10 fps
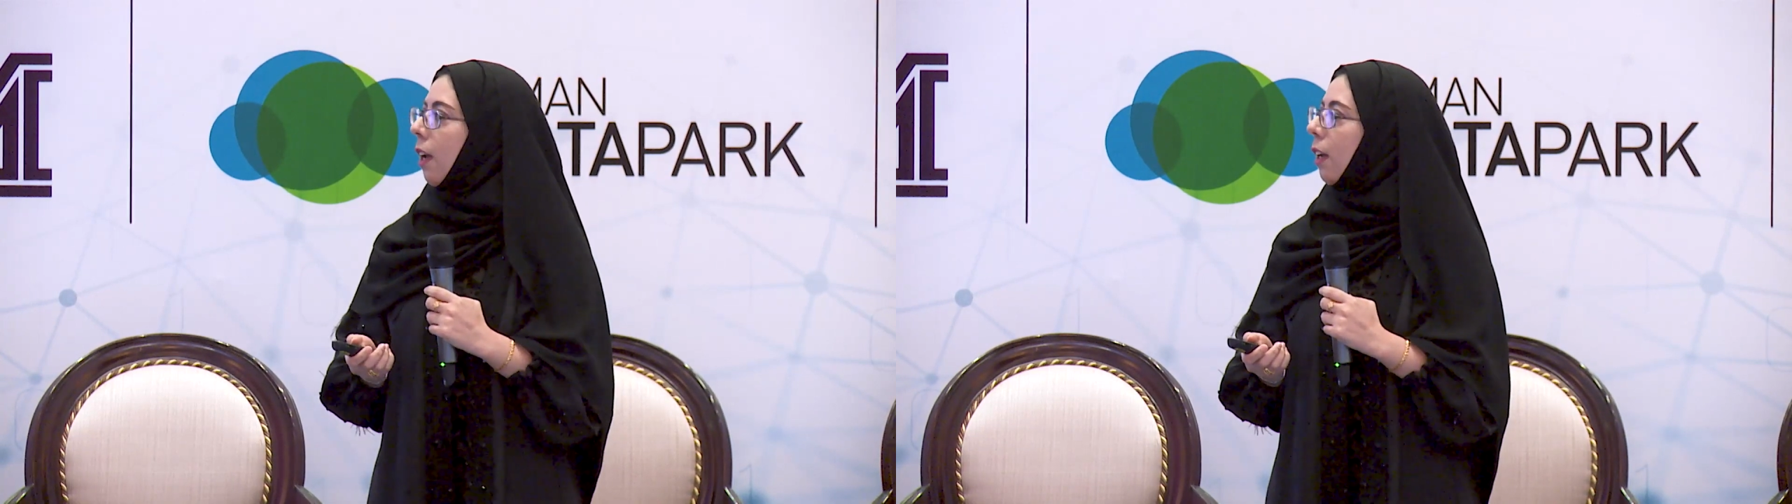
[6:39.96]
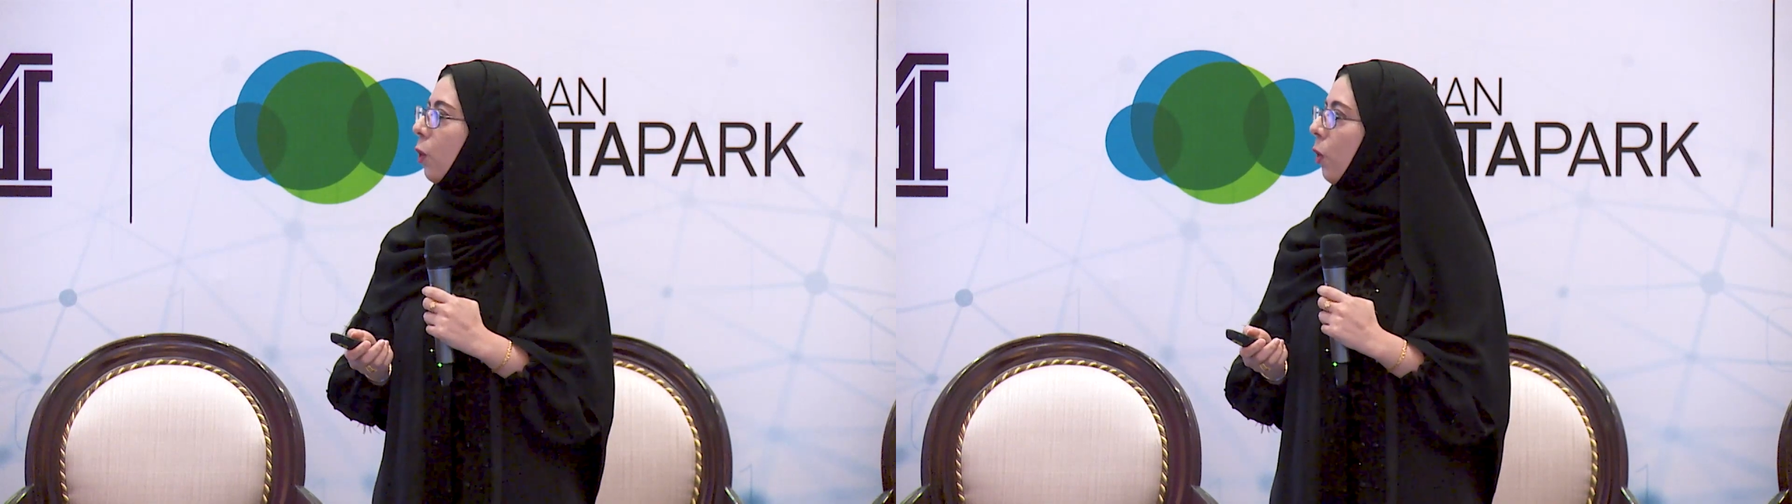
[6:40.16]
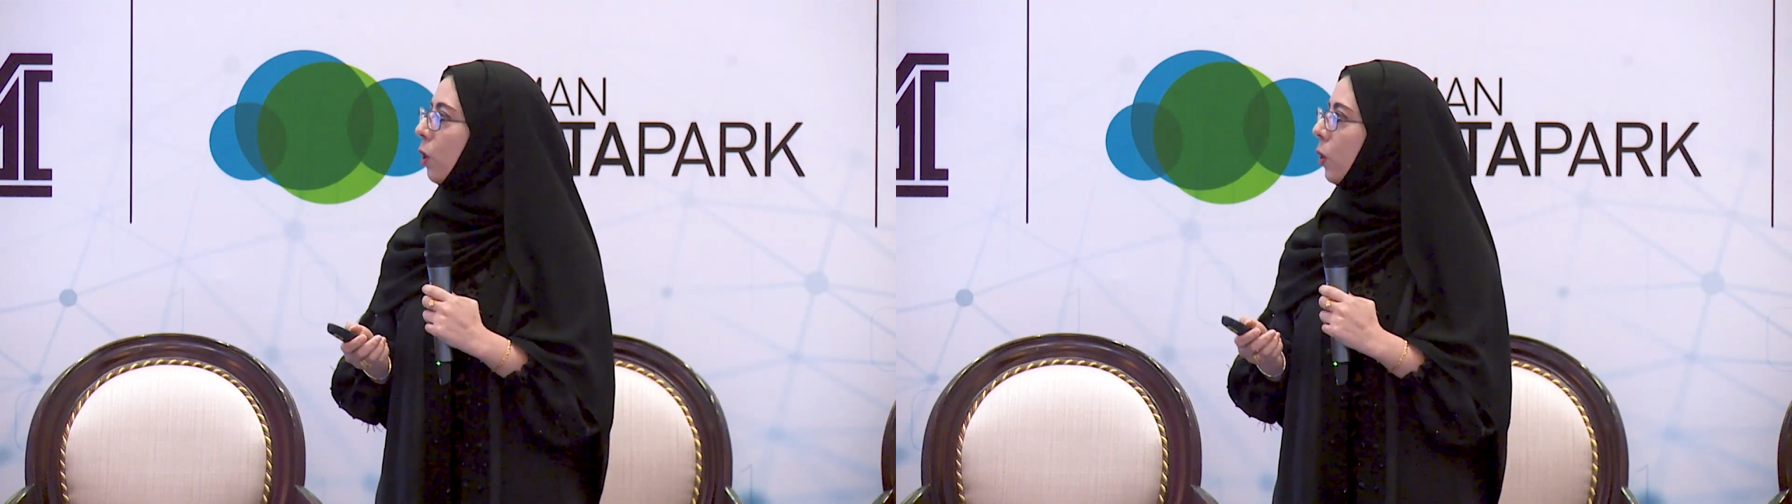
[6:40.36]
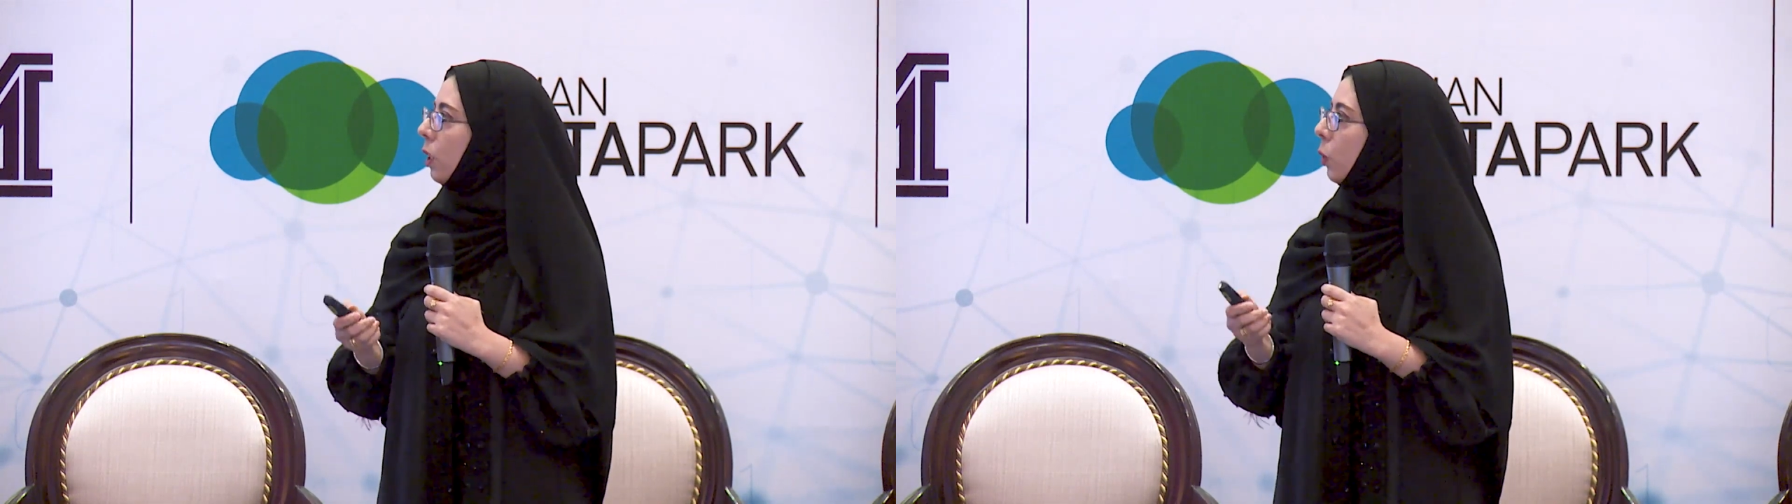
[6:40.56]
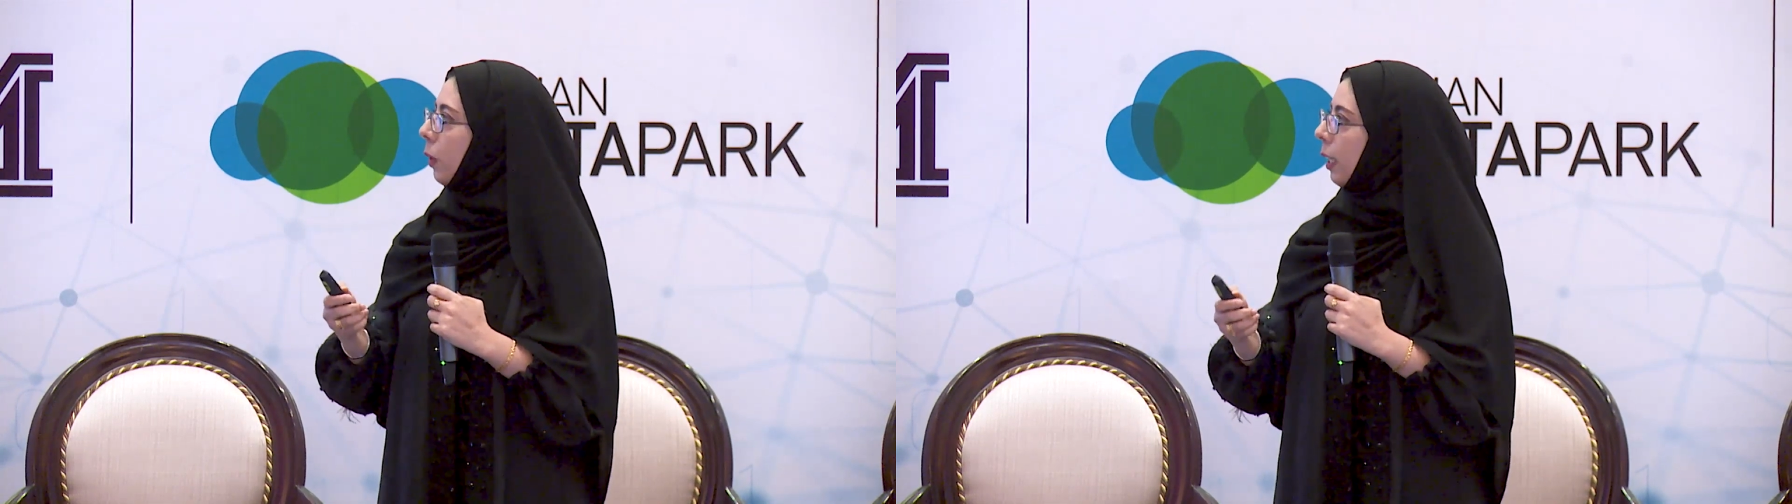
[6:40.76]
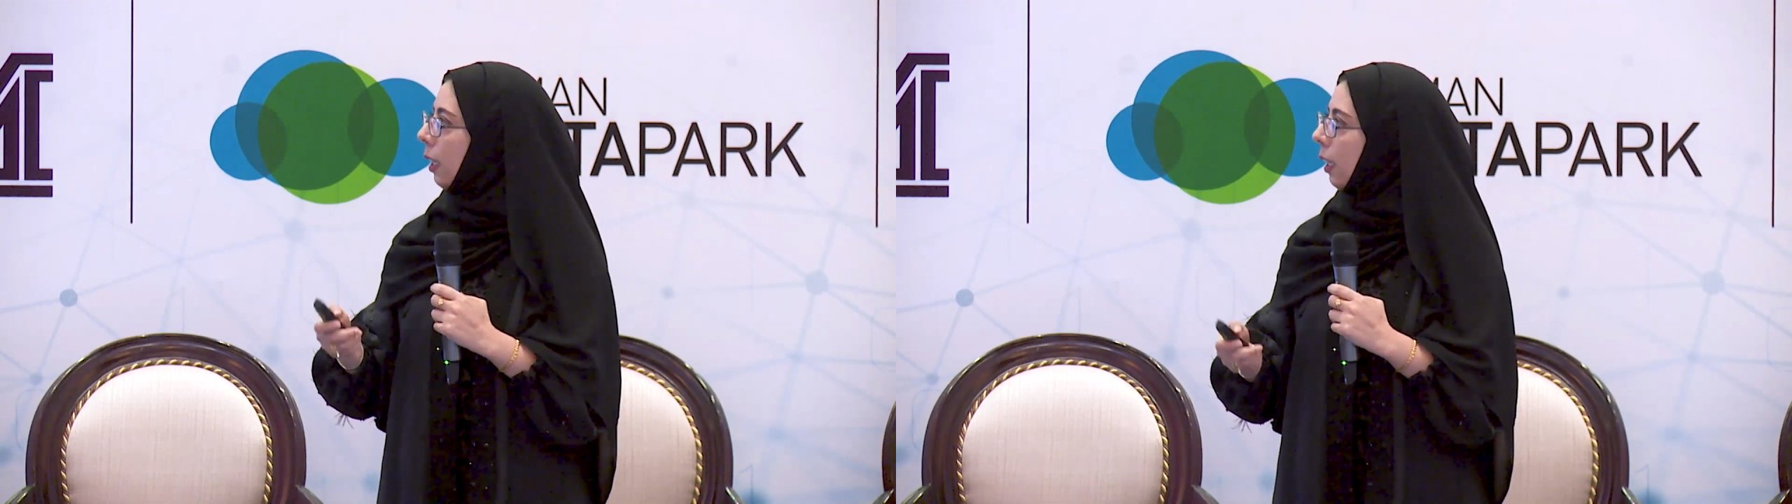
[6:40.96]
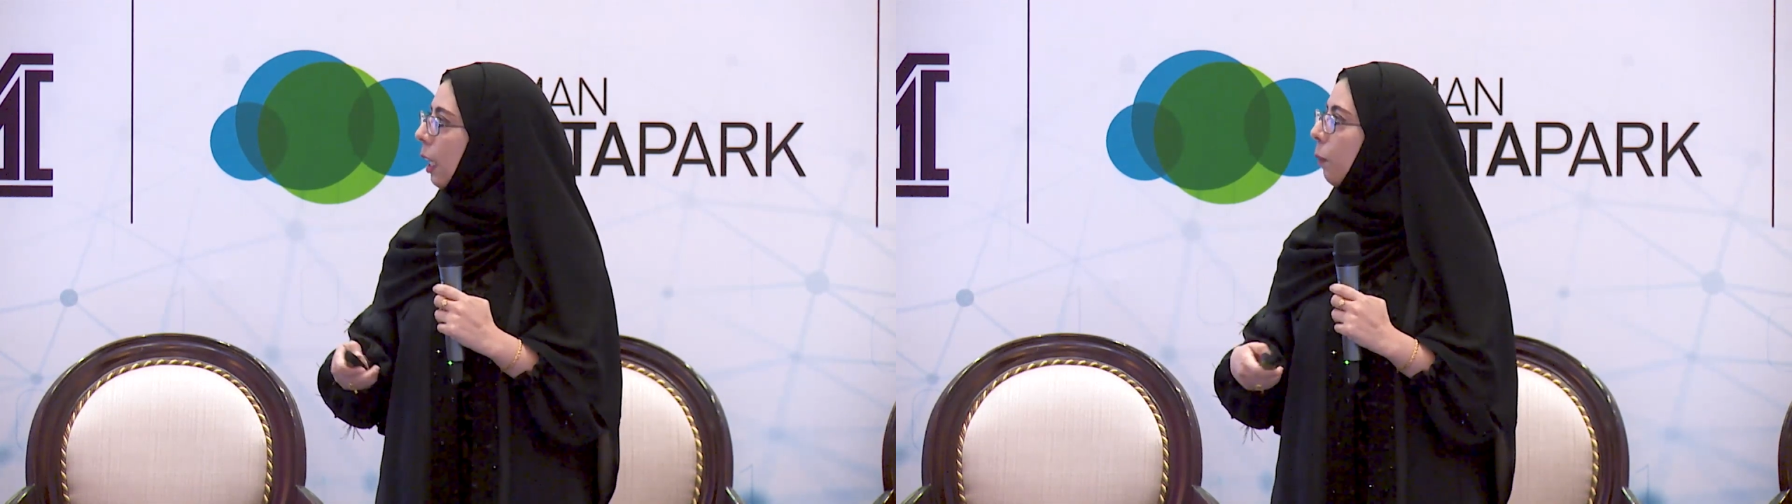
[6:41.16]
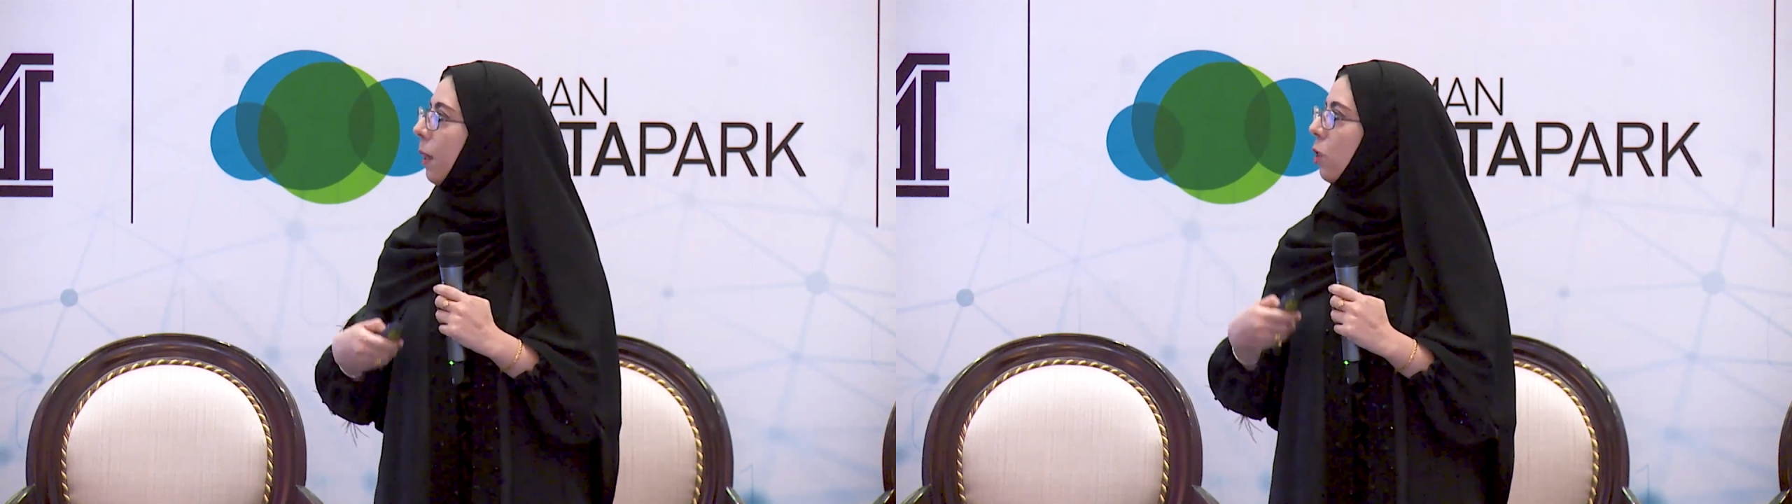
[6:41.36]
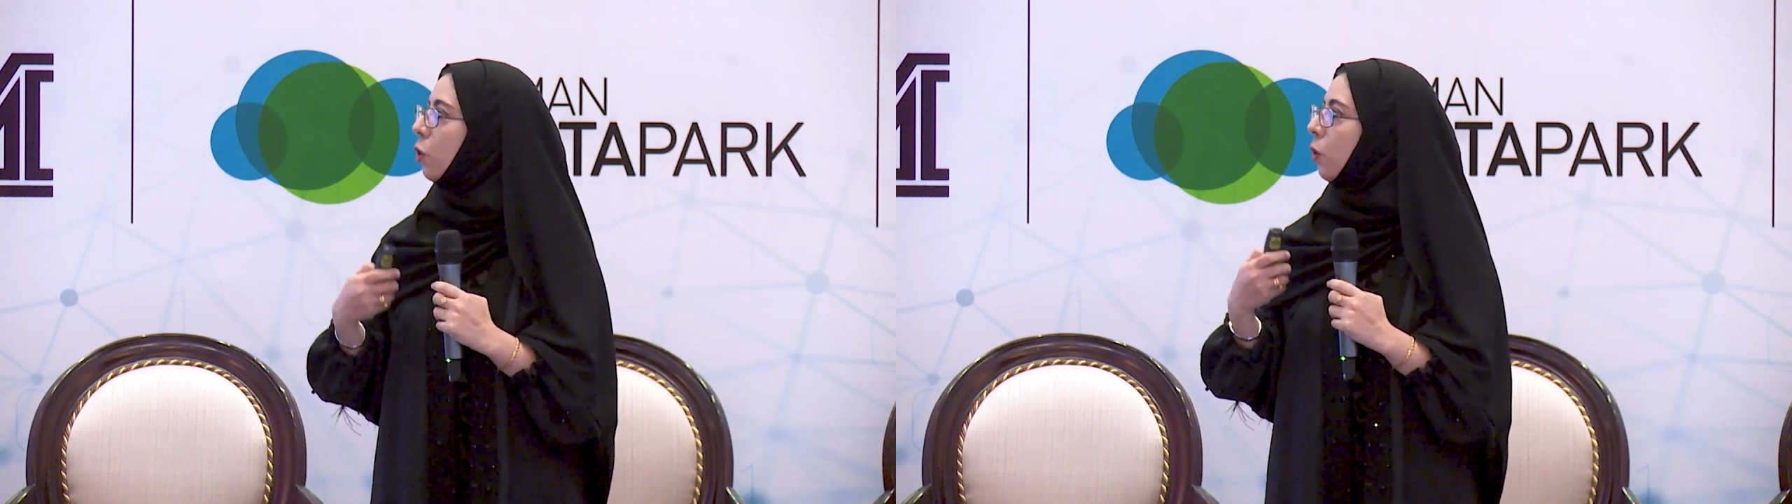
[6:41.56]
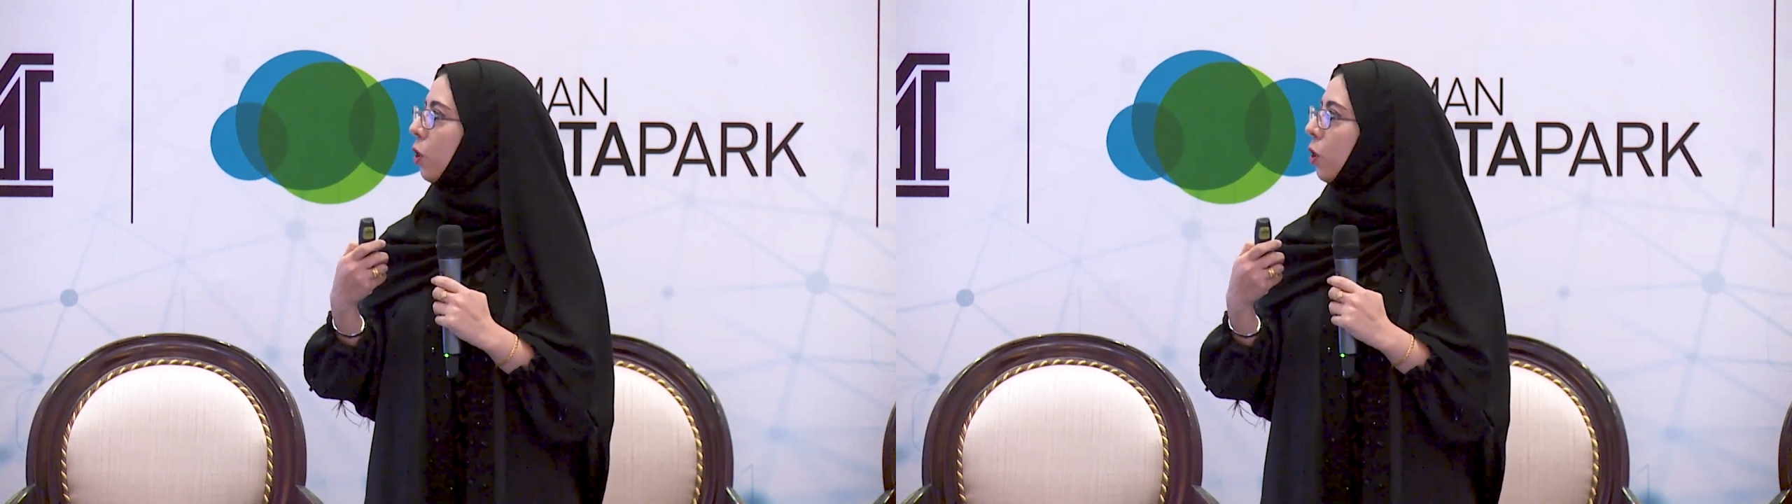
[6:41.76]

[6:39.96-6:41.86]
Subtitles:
And also it will help us to